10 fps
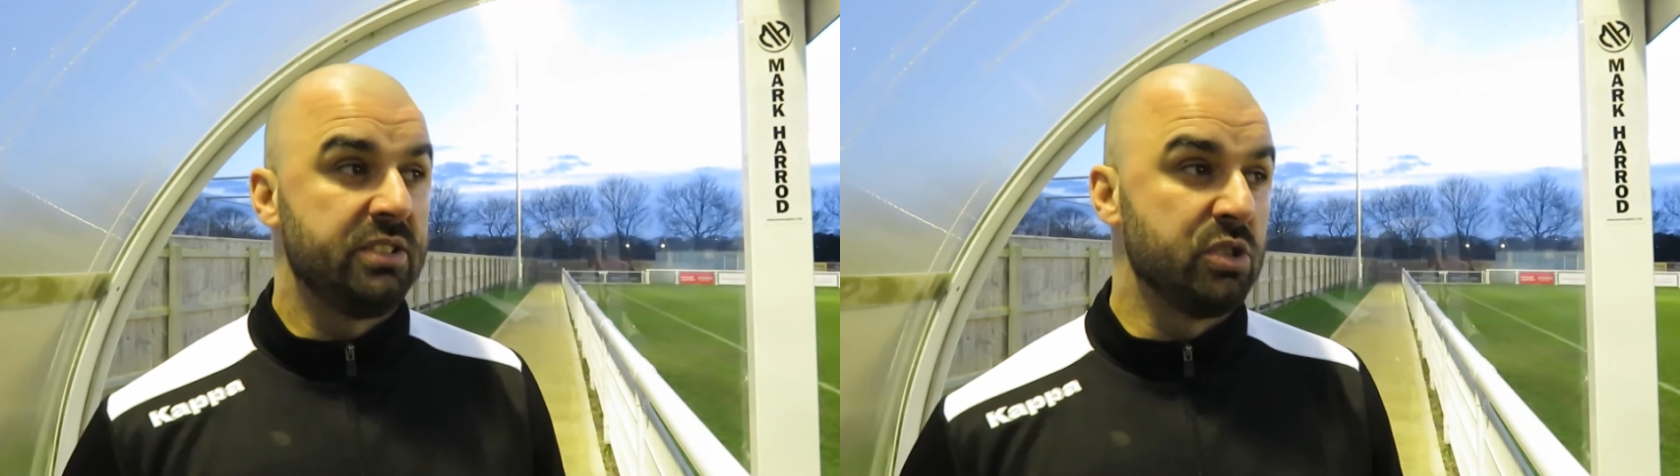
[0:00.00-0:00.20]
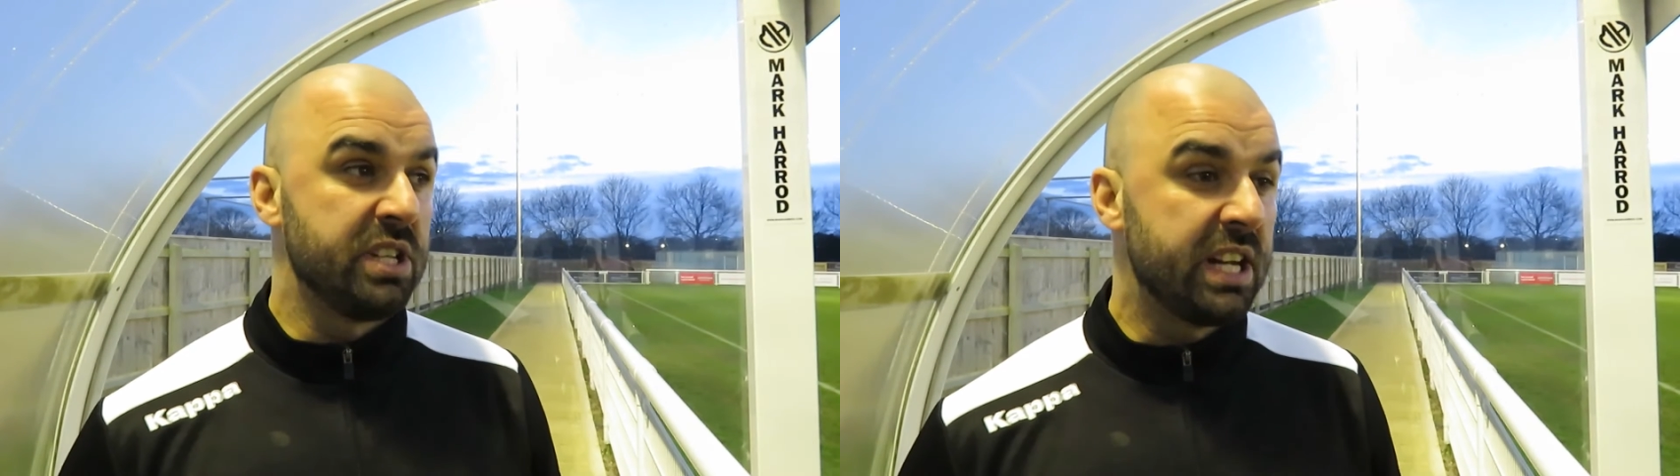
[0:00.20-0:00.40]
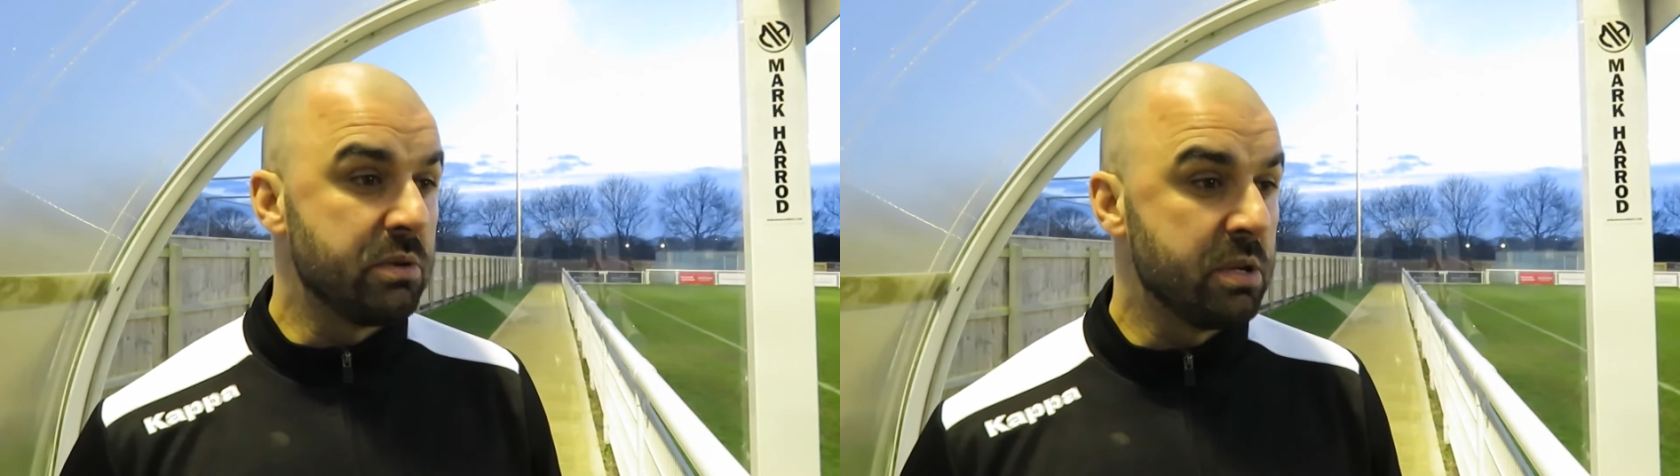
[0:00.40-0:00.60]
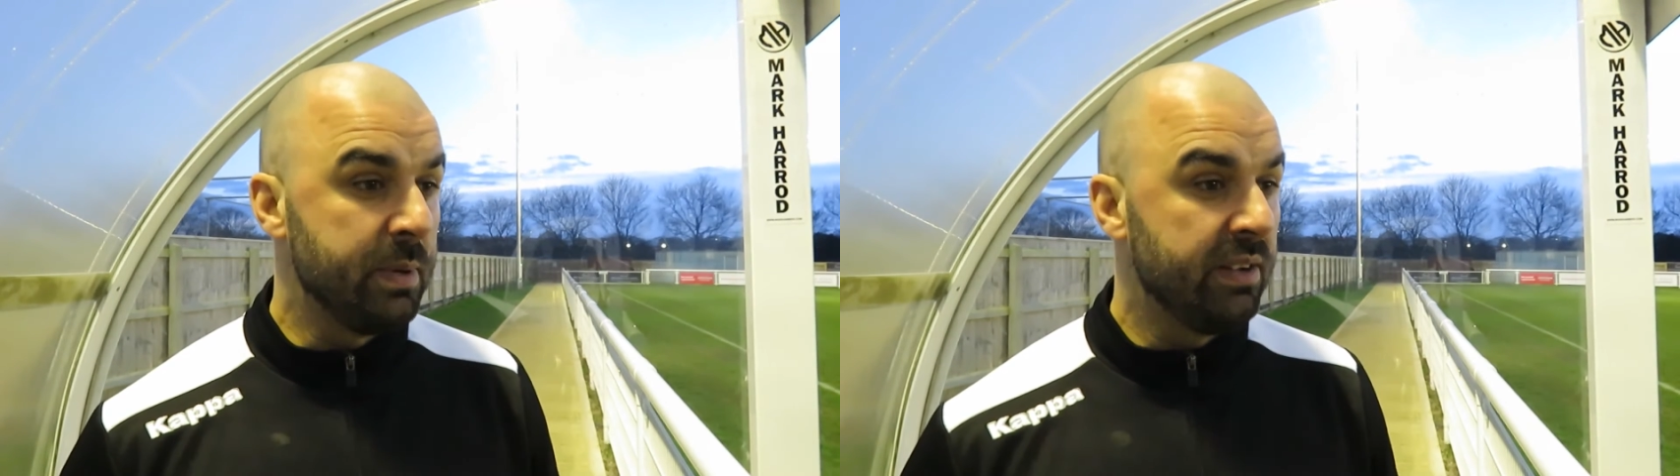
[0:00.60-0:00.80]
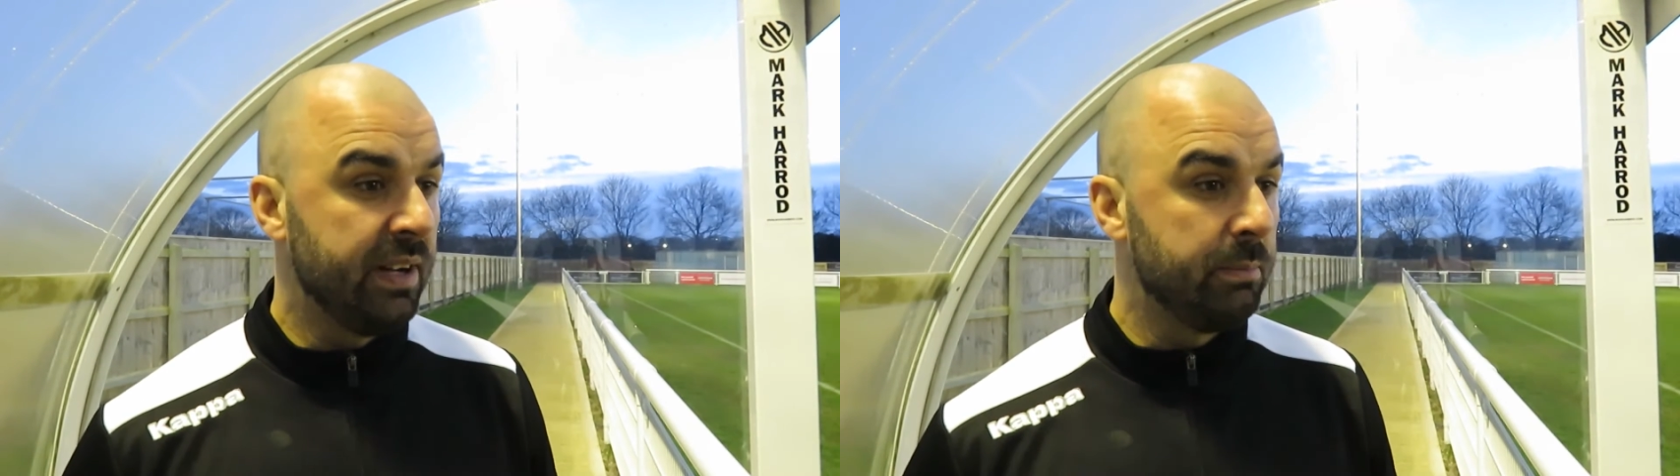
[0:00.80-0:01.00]
just think it was a
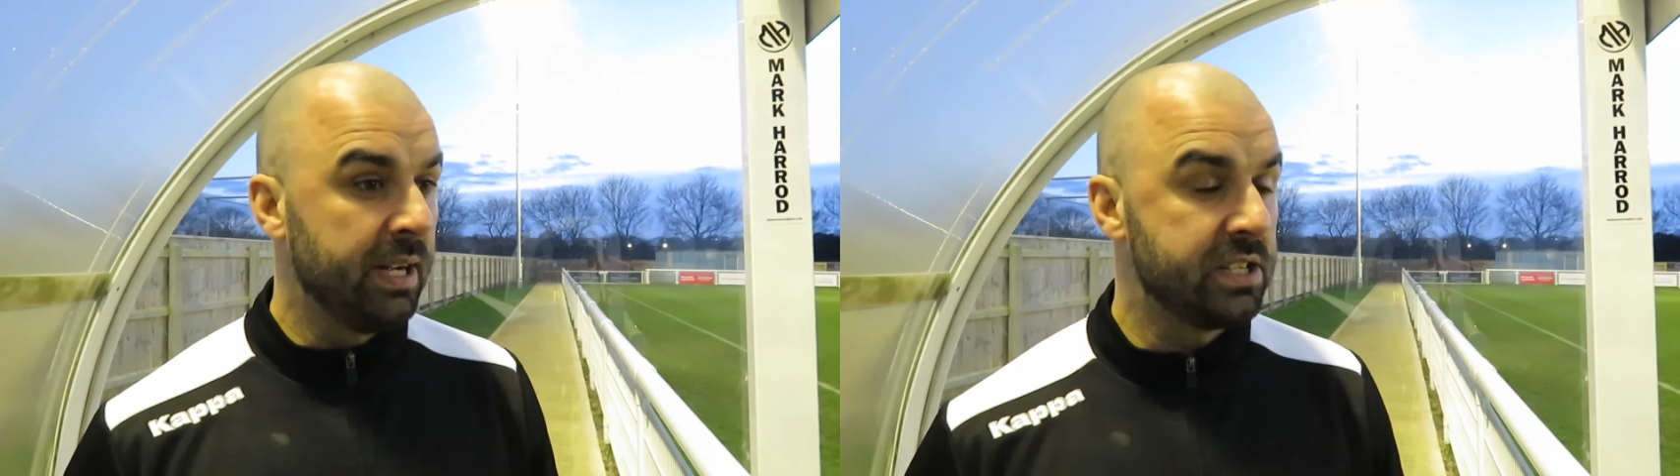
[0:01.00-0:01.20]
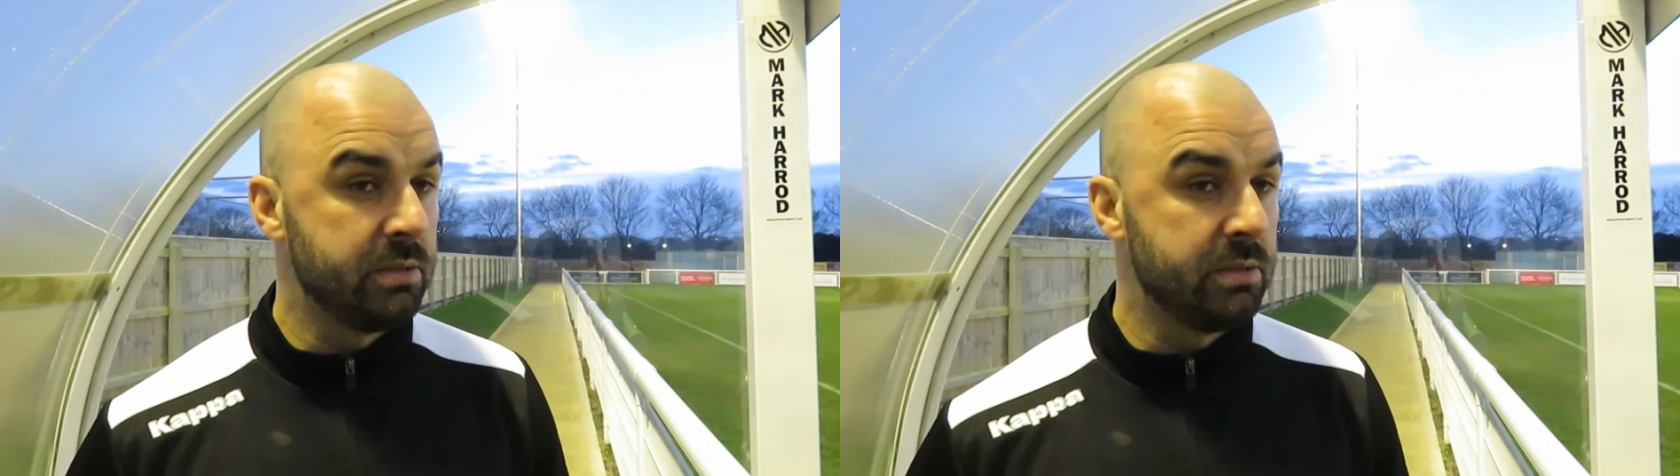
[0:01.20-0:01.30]
bit of handbags,